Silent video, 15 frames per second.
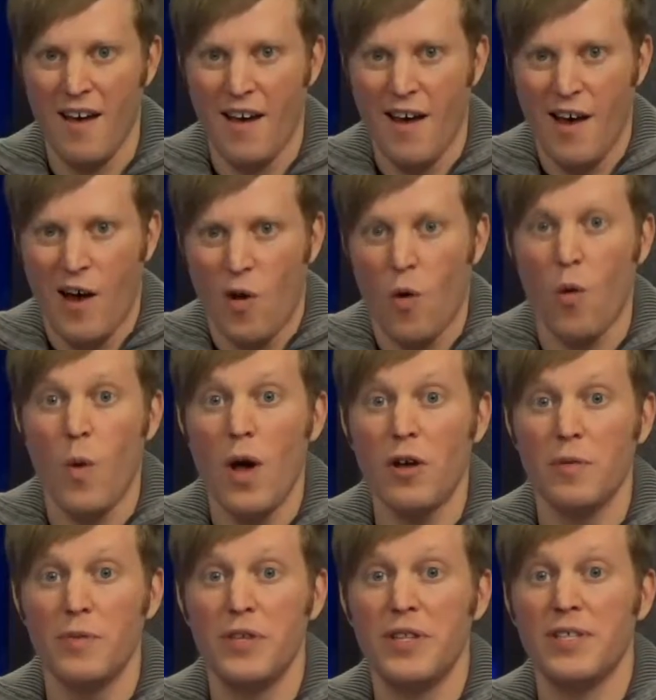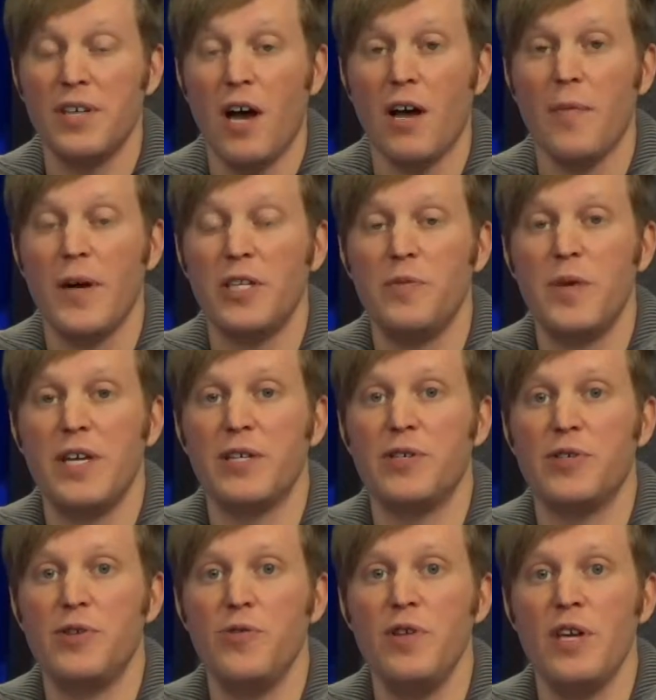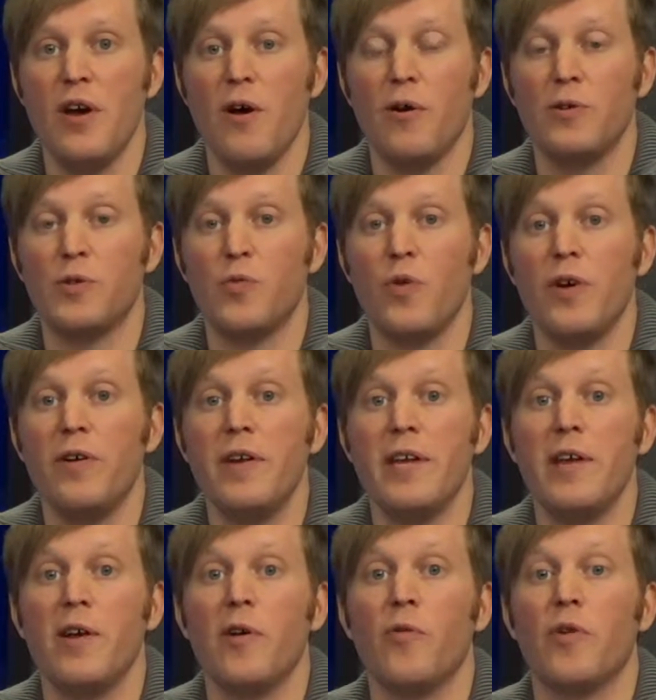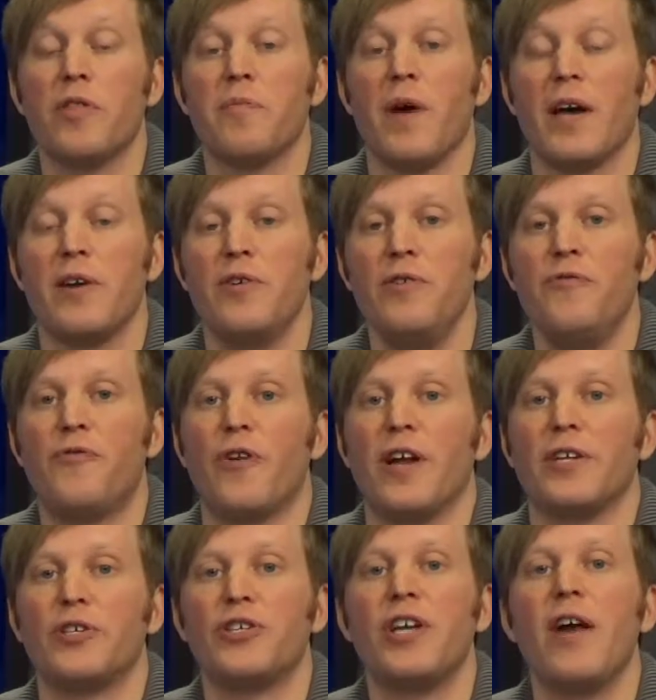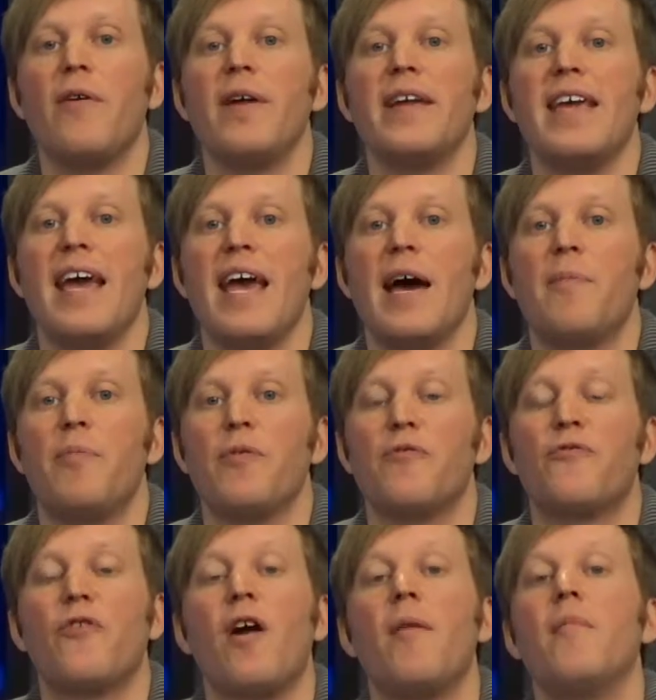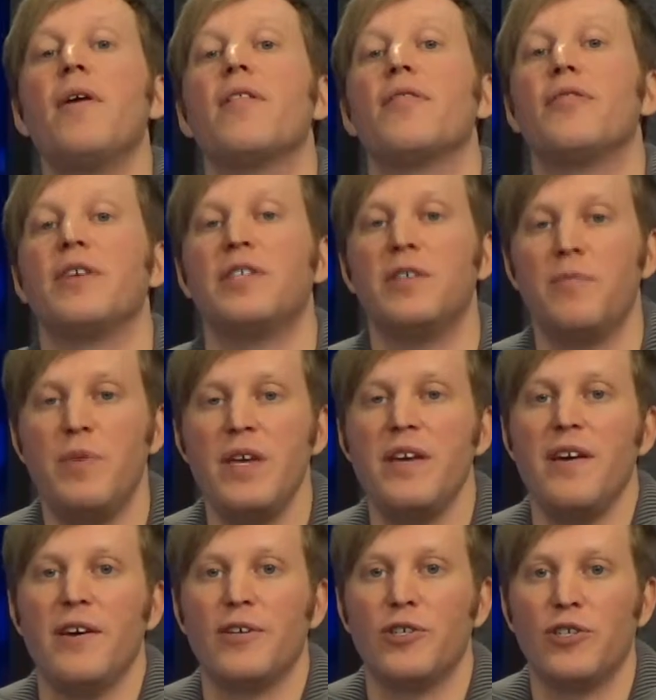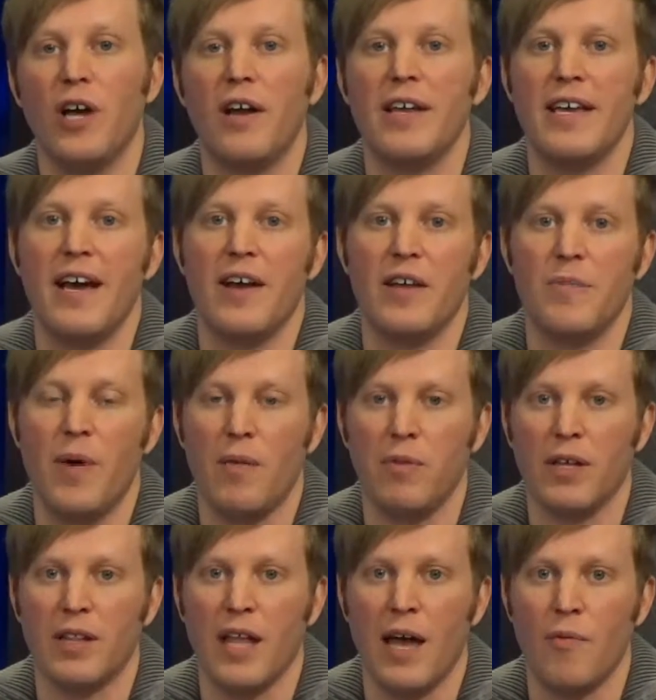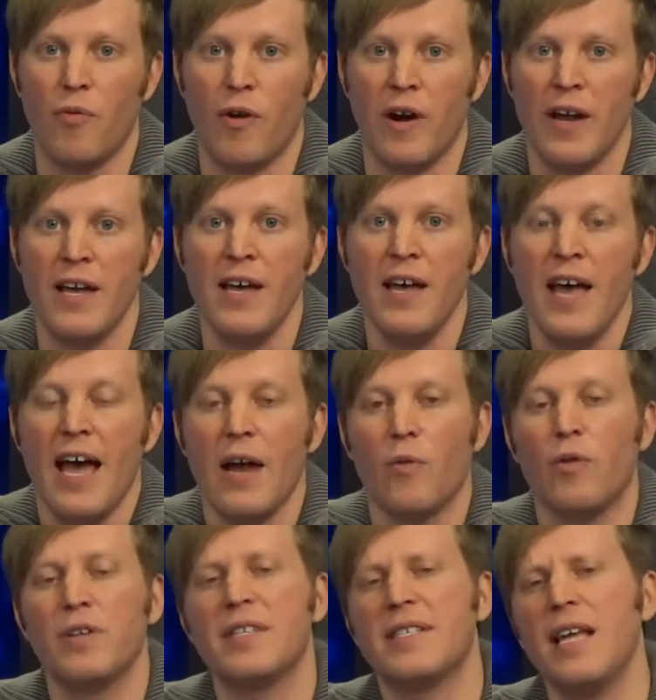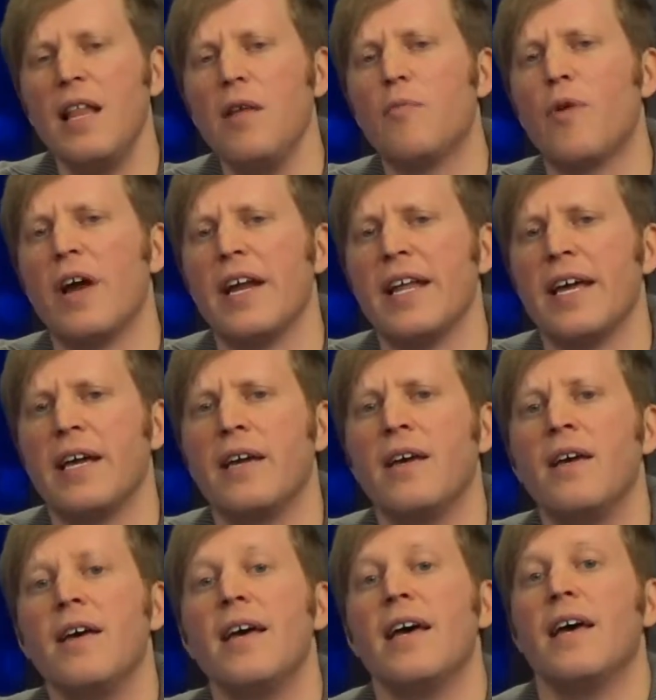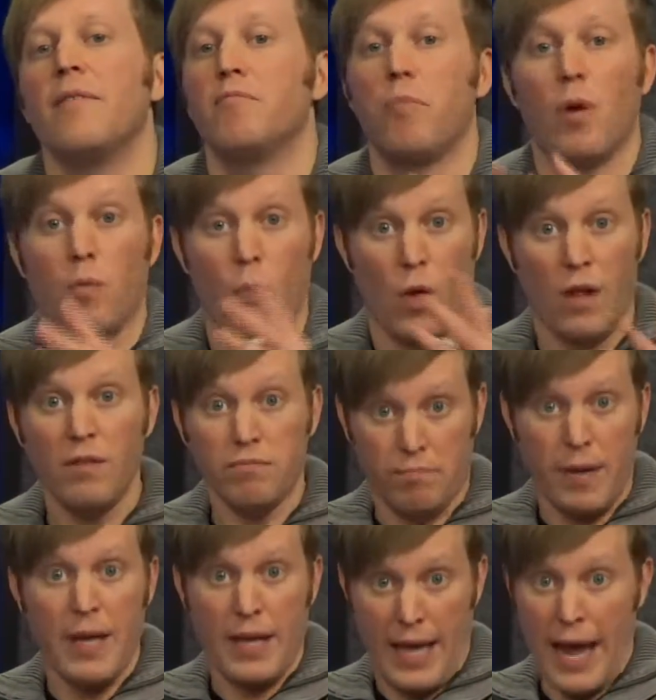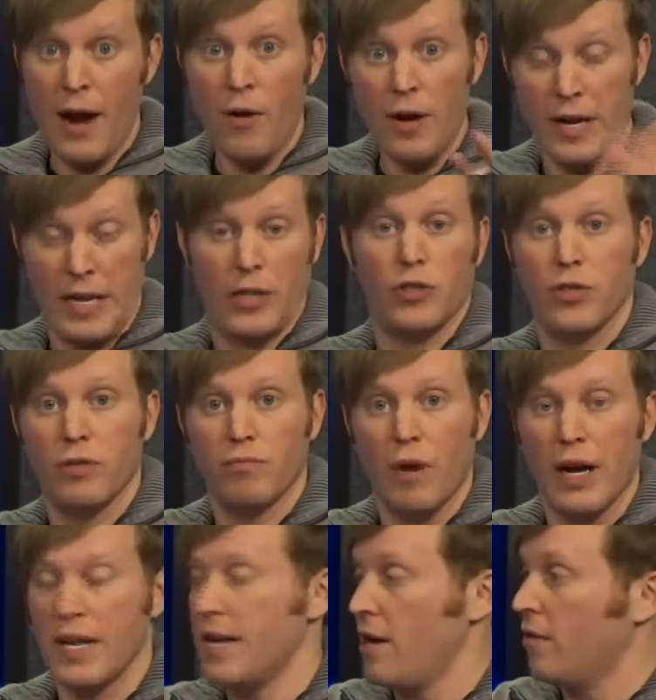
Well, welcome to the Talk About Topeka studios. We're here with my good friend Sherri Camp from the Topeka and Shawnee County Public Library, and we're celebrating, well, heritage right here.